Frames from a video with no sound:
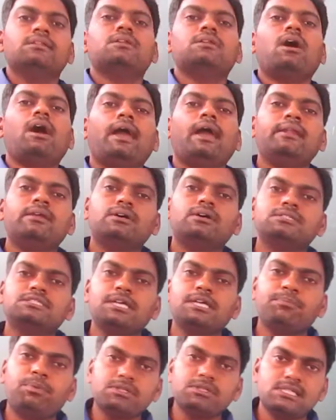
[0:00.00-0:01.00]
The
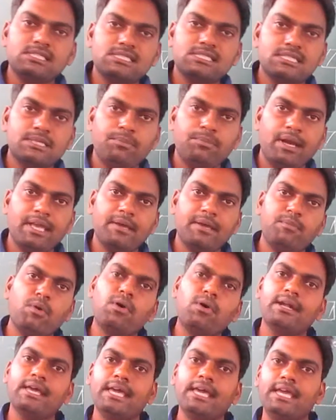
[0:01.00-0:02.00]
energy possessed by a
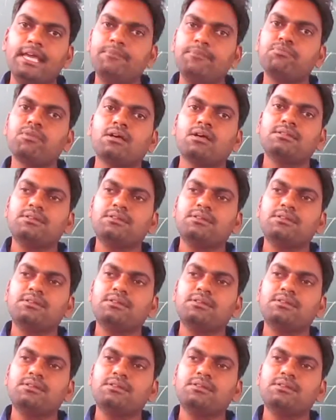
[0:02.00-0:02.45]
body.